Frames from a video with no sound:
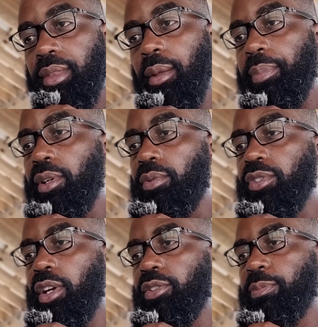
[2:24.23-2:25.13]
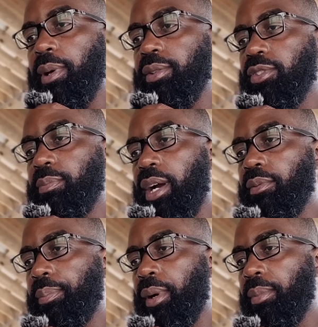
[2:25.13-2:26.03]
The bill was co sponsored by
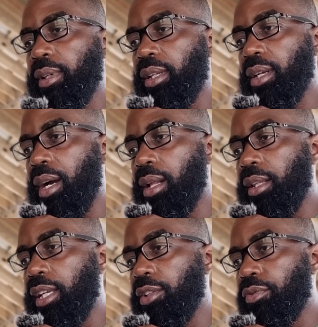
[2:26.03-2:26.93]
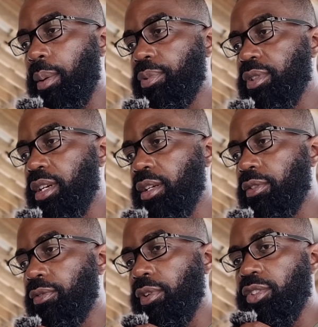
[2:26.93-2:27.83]
Republican colleagues,
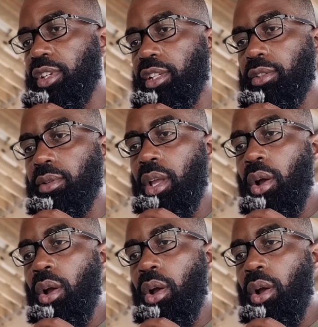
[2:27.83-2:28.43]
Representatives French Hill,